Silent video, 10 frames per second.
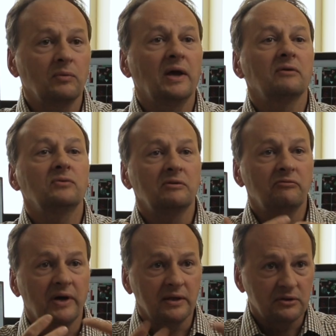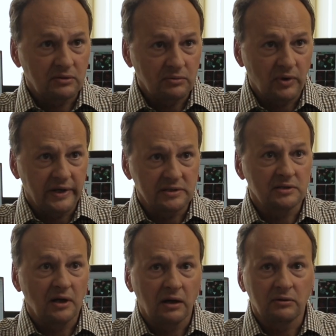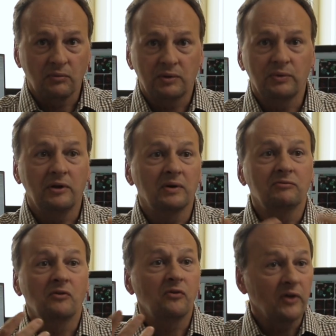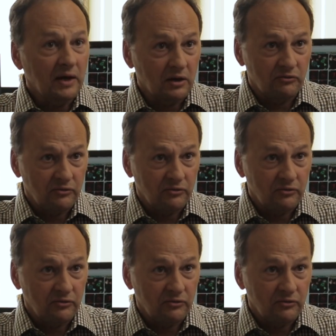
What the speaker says: We have to invent what is not, what we don't even think of